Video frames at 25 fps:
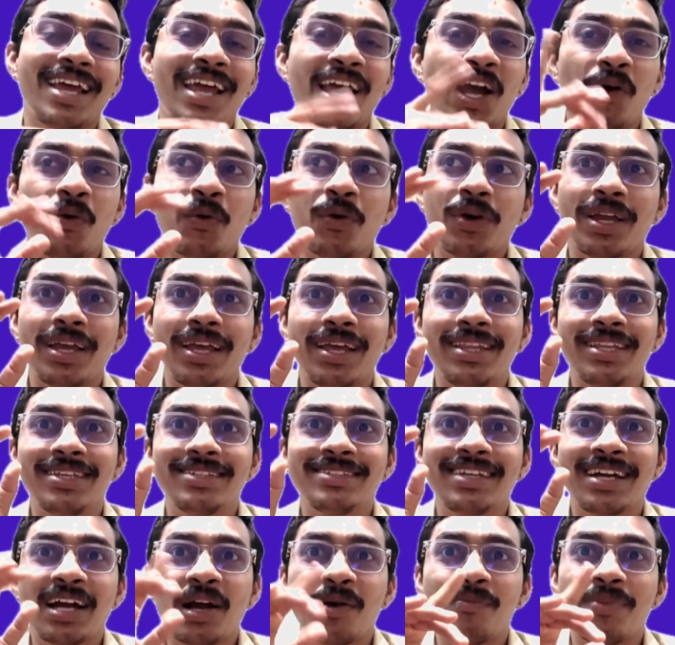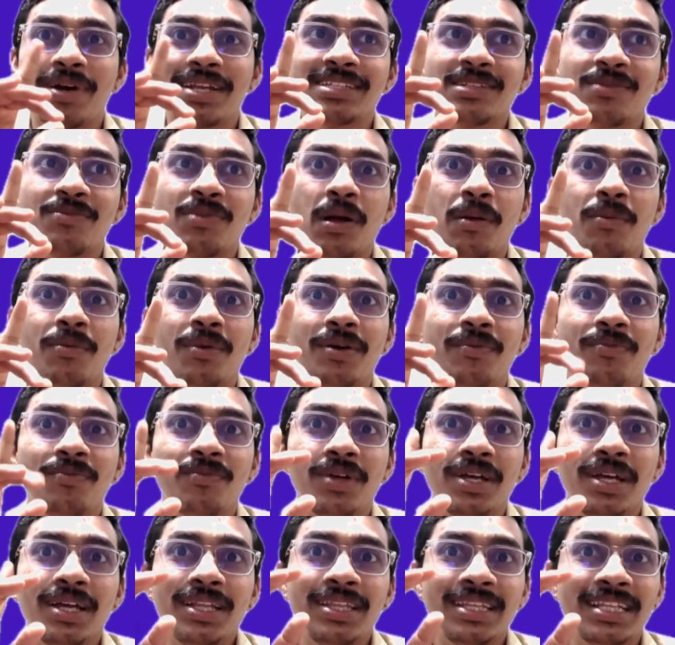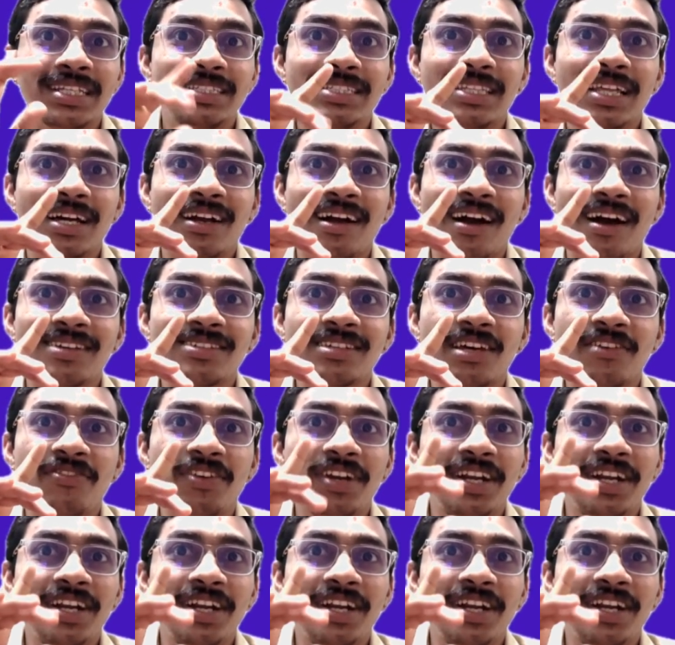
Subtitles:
I have, okay, this is the comparison problem, this is the cause of